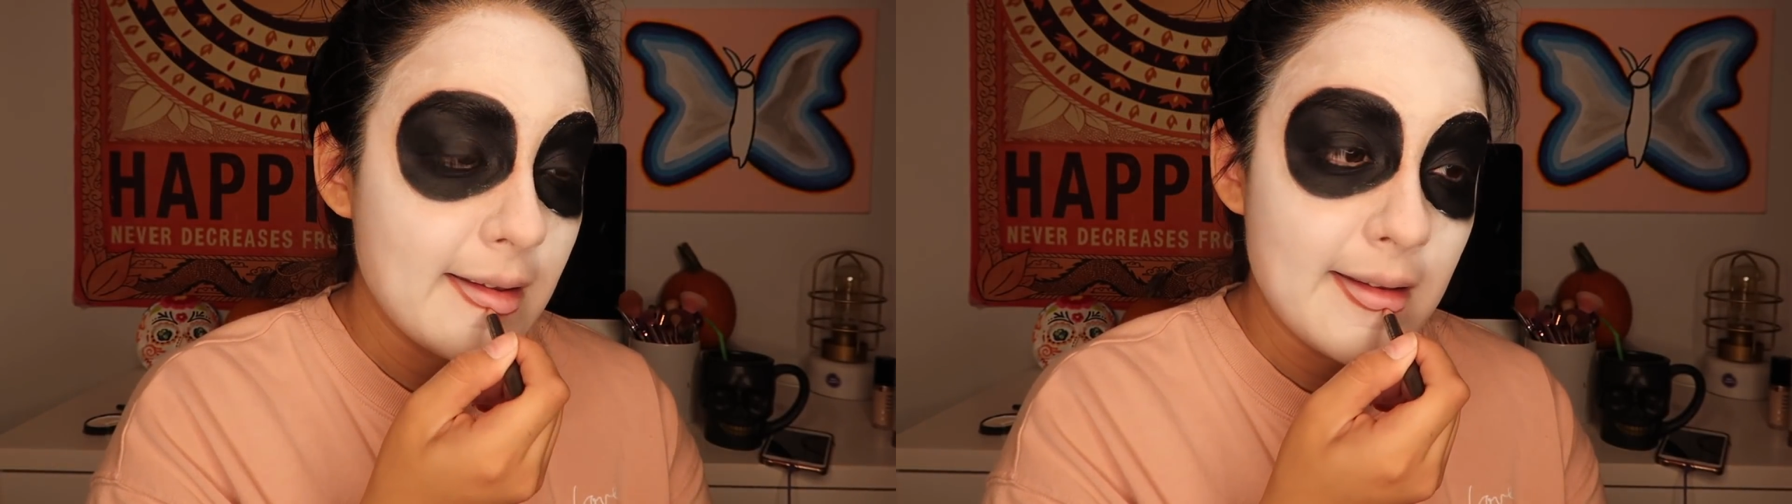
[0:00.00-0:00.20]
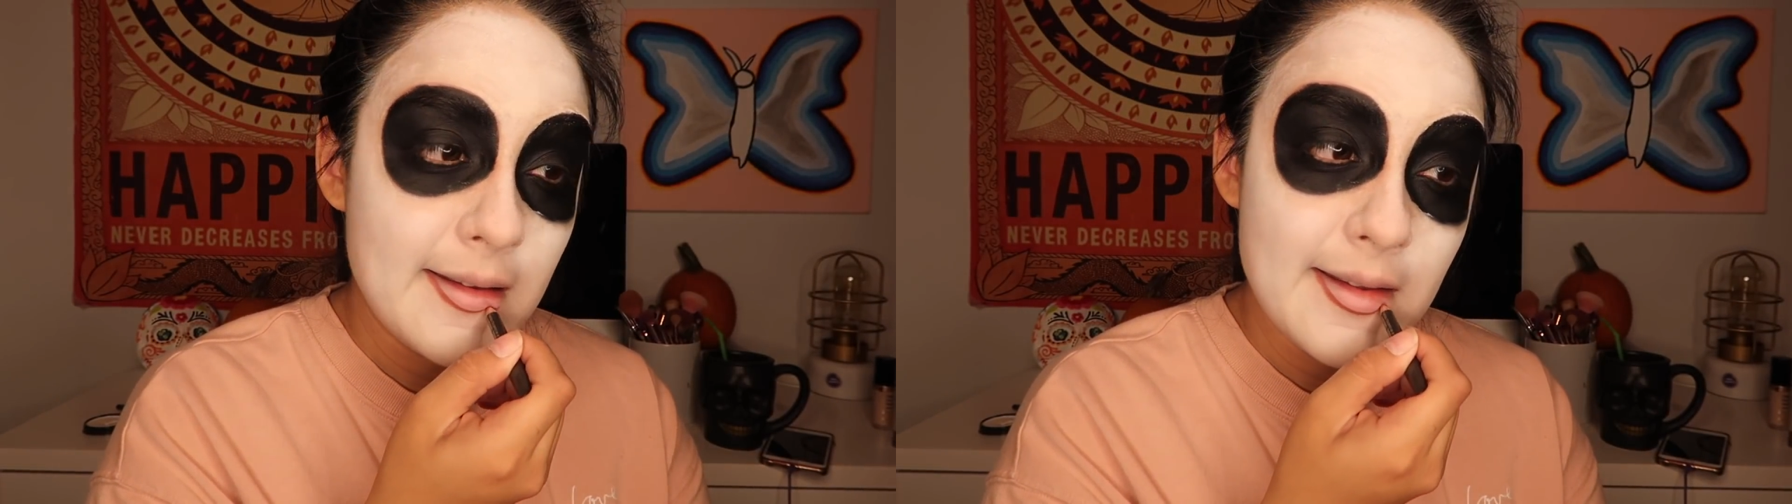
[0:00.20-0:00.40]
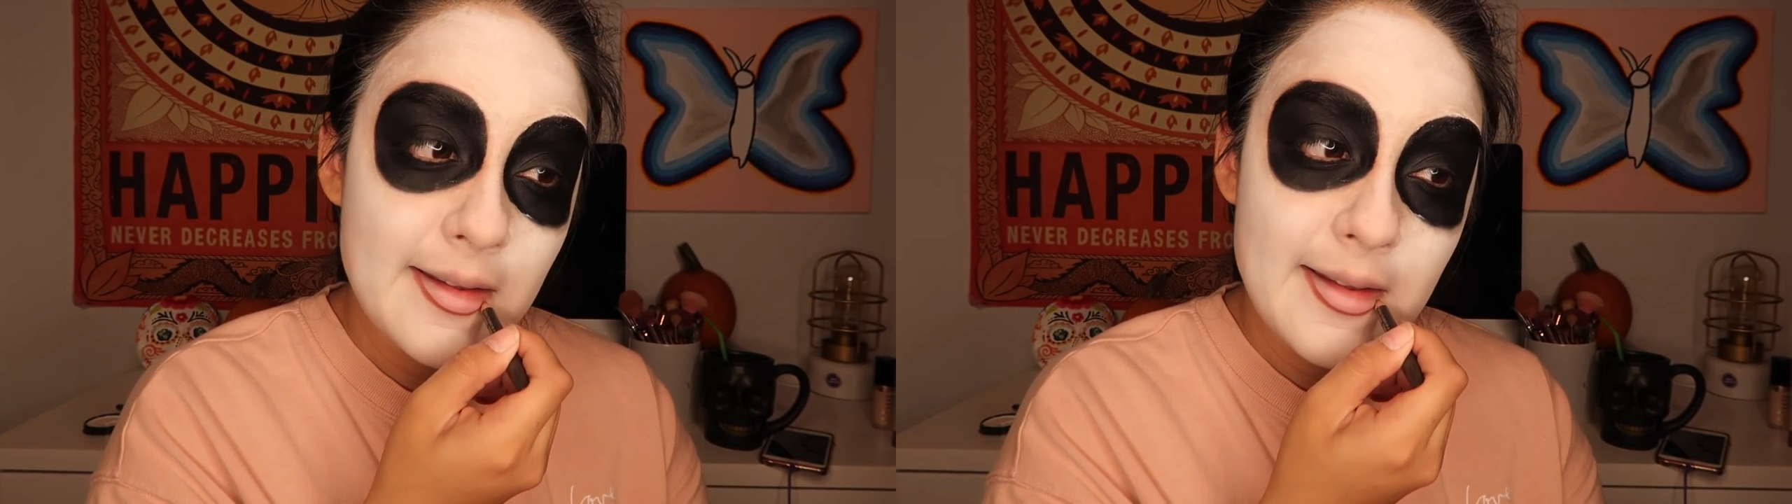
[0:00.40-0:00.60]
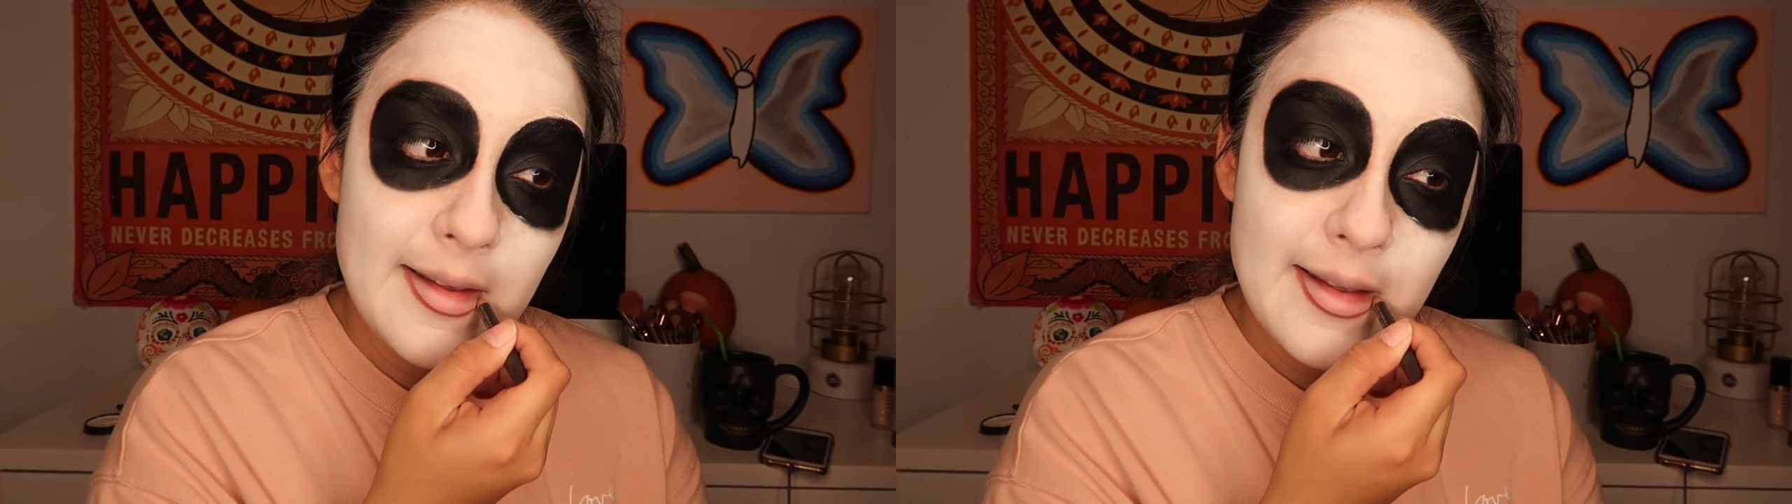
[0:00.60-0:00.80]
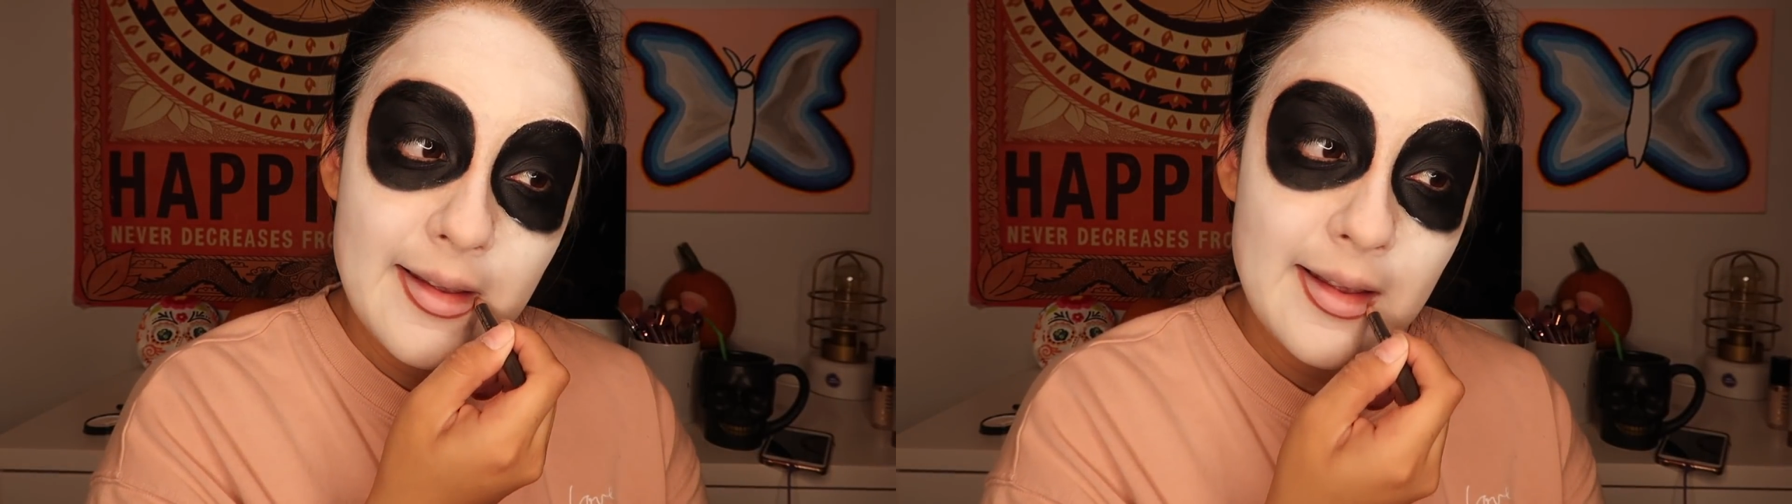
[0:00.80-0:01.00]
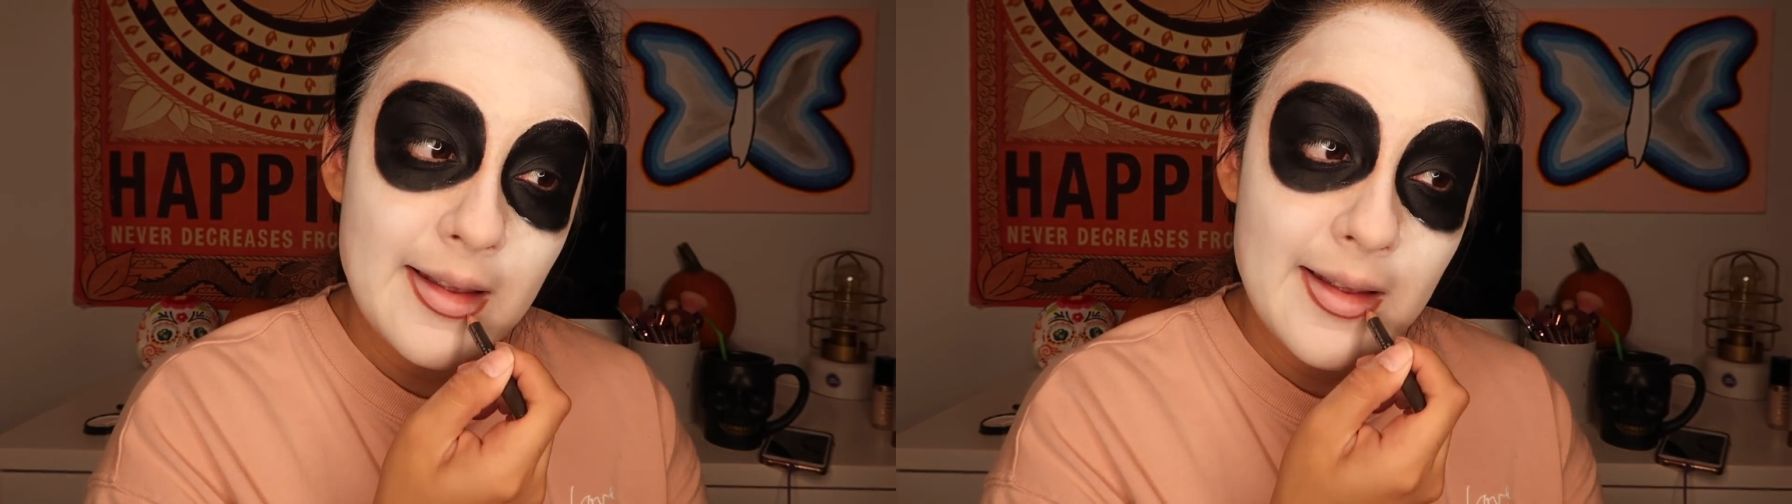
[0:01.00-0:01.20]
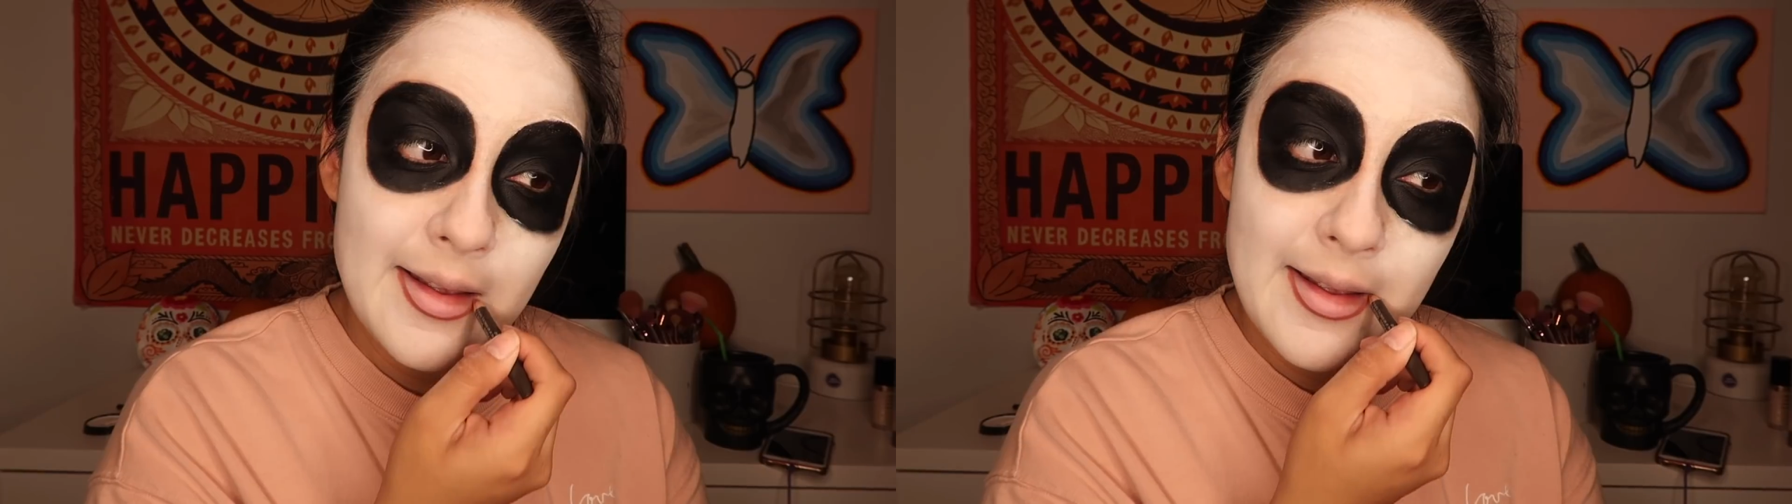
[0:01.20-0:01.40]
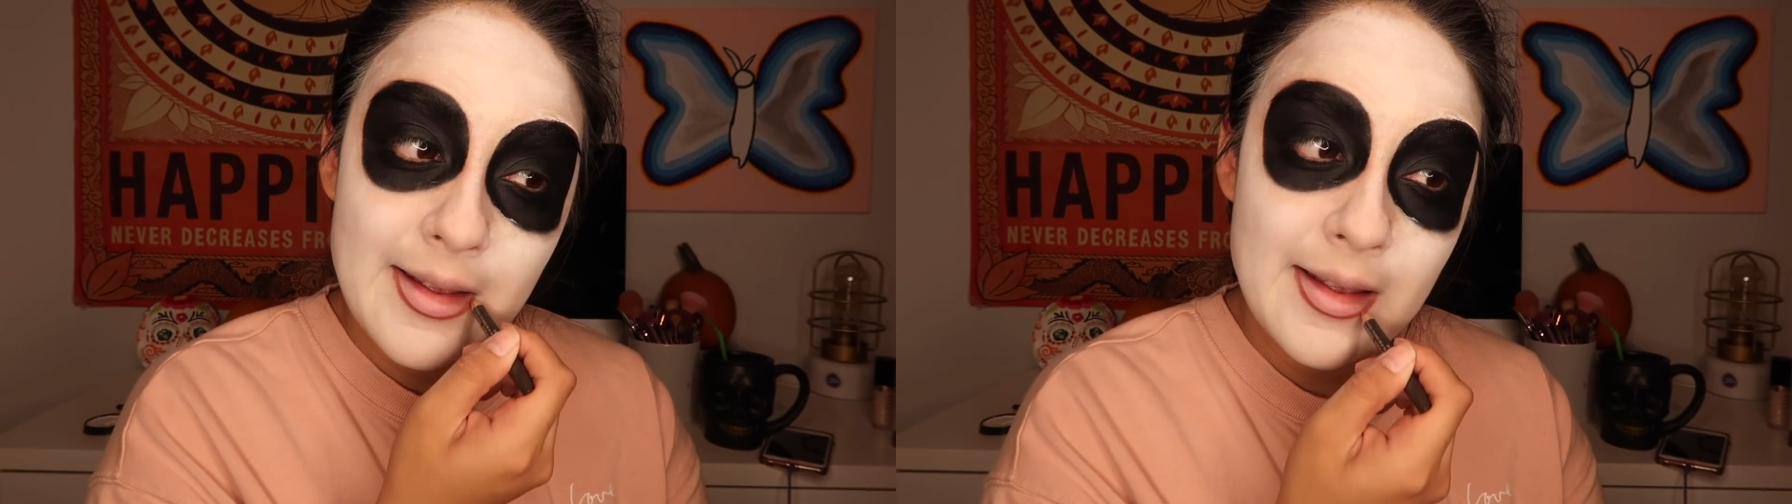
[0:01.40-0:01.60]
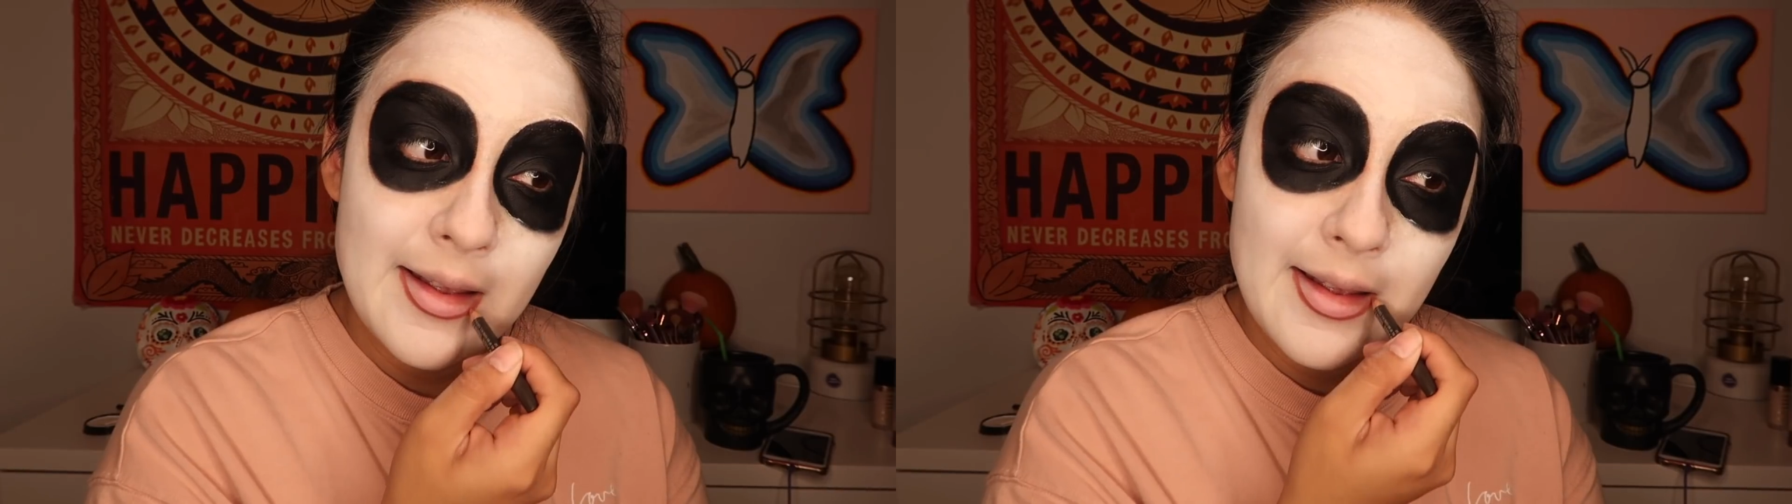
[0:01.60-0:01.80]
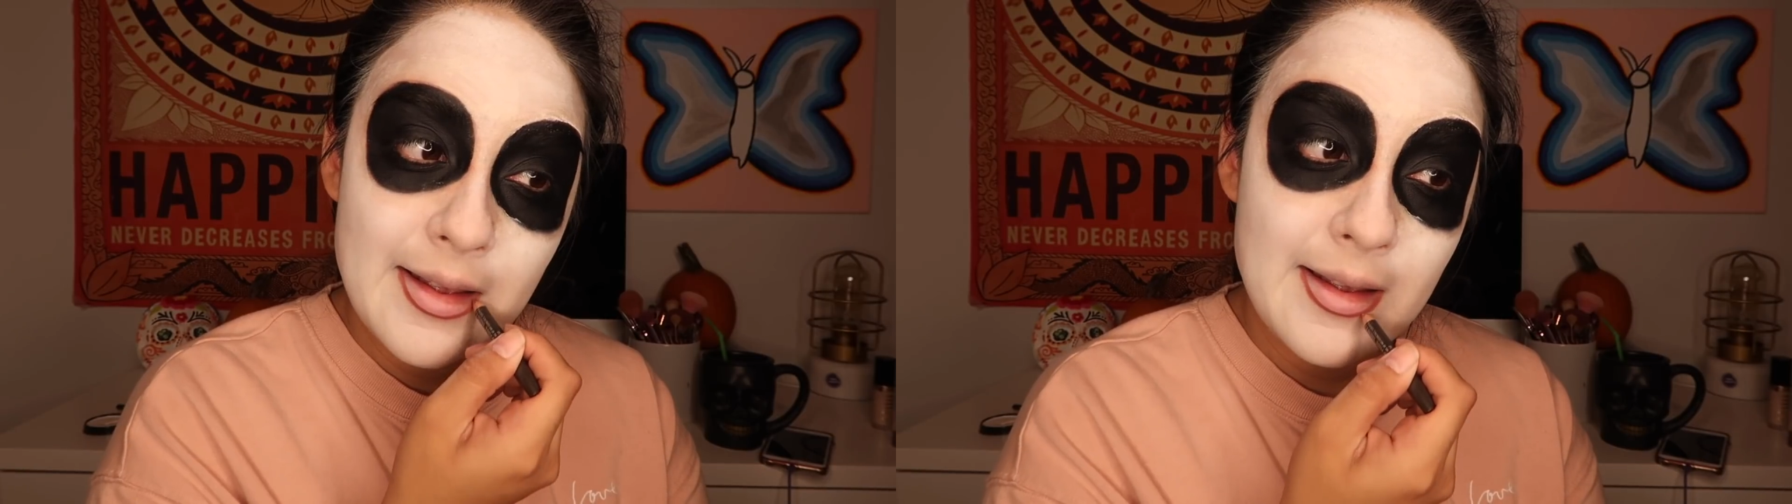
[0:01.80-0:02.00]
It was just a little bit time
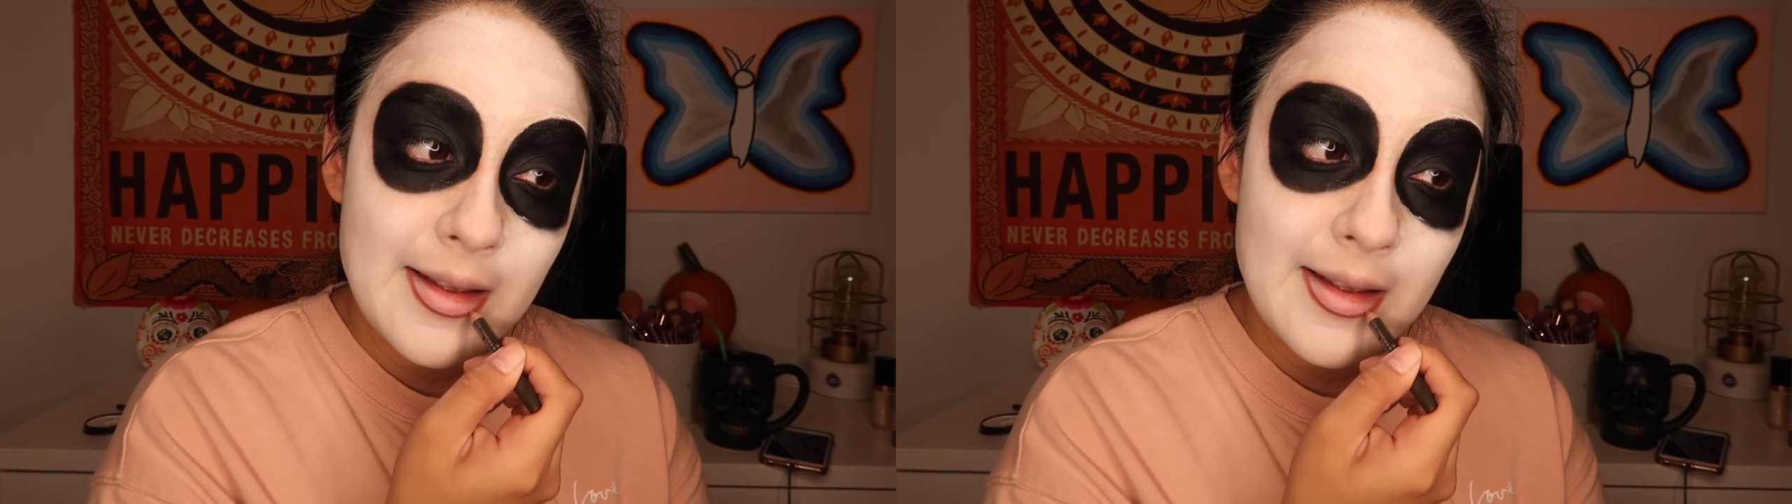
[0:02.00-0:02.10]
consuming.